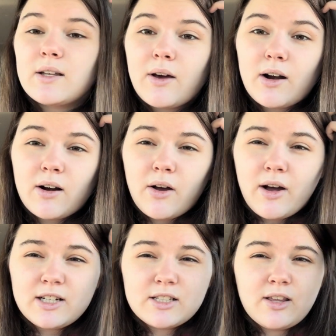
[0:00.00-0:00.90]
I don't know, I
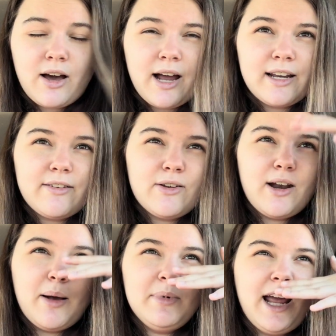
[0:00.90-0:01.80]
just thought I'd give you an
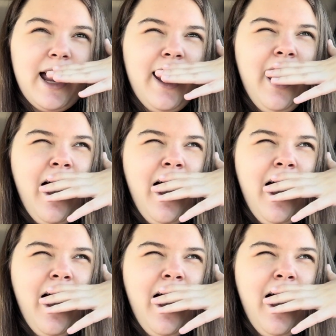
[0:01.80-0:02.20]
update.